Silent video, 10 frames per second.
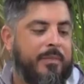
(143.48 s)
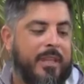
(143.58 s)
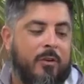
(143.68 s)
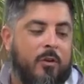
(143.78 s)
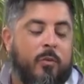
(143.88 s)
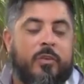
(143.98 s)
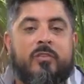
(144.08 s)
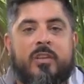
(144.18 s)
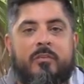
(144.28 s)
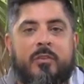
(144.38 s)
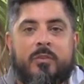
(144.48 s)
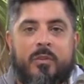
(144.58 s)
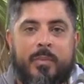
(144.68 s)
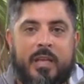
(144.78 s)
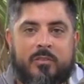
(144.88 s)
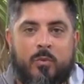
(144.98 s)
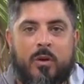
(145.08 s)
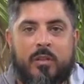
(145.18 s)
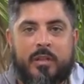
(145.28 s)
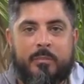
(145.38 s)
they don't always give you the best
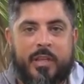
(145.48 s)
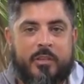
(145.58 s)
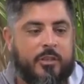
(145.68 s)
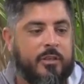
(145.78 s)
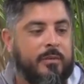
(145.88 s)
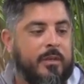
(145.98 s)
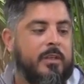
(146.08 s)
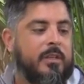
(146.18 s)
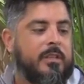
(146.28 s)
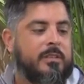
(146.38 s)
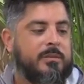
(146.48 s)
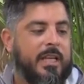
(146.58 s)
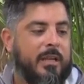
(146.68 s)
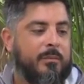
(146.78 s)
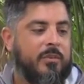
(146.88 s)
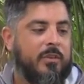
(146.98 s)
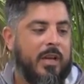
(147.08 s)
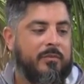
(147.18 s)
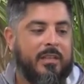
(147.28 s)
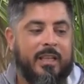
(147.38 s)
quality picture. Sometimes you
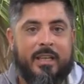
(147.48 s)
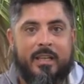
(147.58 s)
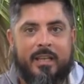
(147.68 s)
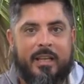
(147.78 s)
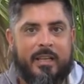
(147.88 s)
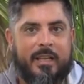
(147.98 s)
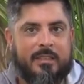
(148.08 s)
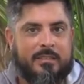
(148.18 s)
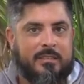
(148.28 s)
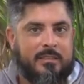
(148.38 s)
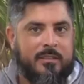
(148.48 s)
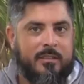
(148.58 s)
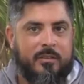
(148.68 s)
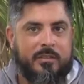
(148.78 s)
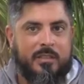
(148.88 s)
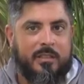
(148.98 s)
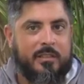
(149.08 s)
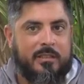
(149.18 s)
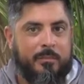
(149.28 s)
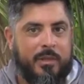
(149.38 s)
have to like kind of guess, you know,
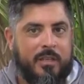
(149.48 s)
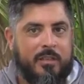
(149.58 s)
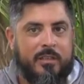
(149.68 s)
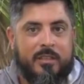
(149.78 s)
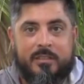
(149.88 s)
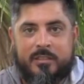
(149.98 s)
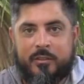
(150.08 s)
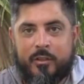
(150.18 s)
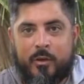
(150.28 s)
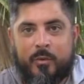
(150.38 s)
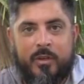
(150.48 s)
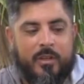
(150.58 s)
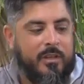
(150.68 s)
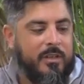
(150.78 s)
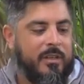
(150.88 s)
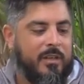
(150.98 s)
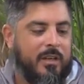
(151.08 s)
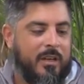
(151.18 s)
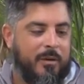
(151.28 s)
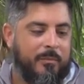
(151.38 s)
is it a buck? Is it a doe?
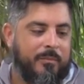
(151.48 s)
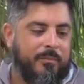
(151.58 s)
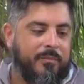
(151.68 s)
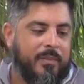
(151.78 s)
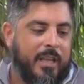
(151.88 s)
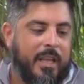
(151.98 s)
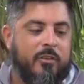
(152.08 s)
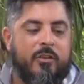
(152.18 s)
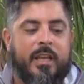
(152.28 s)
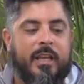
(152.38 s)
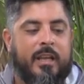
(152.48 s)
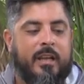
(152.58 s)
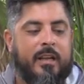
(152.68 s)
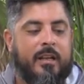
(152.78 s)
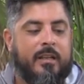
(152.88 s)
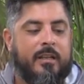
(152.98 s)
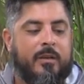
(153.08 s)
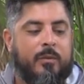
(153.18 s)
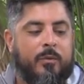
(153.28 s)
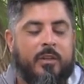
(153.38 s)
And you can't
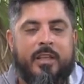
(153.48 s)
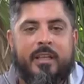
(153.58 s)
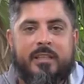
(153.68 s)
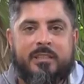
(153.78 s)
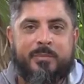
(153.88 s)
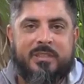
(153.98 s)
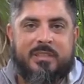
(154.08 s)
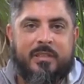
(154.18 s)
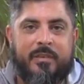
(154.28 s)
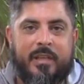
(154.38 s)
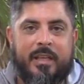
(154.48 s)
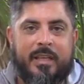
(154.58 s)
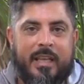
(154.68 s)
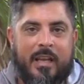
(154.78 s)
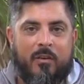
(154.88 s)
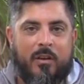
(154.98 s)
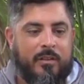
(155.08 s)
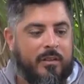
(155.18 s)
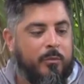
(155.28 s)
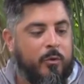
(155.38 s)
really get a specific count
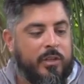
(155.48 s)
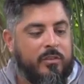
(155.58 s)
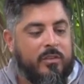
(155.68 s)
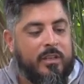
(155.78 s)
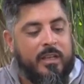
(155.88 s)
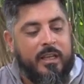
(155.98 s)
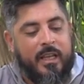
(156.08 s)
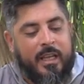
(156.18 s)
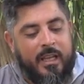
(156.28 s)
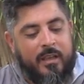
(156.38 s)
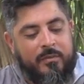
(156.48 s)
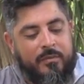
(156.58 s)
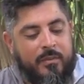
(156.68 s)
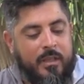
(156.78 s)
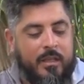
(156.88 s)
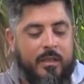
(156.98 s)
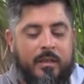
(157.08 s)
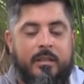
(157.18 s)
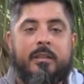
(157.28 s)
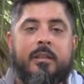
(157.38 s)
on the points if
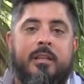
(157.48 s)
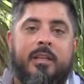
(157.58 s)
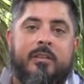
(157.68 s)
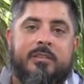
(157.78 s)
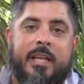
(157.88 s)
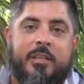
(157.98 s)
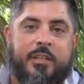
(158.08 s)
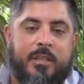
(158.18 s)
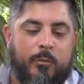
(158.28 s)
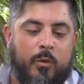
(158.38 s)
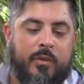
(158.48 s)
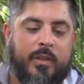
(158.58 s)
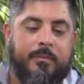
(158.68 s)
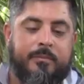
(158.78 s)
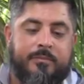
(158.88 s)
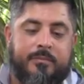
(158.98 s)
the deer is actually moving.